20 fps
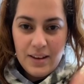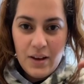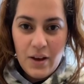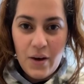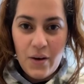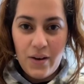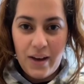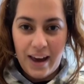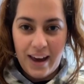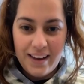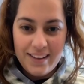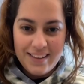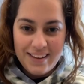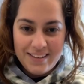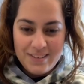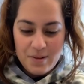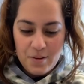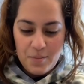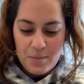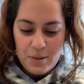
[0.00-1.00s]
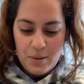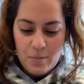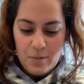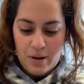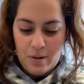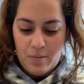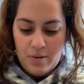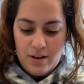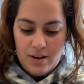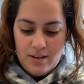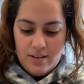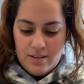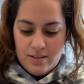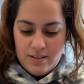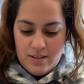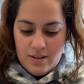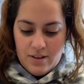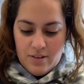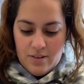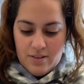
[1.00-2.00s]
Okay, let's open the white one.
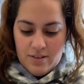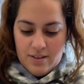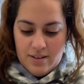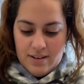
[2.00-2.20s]
So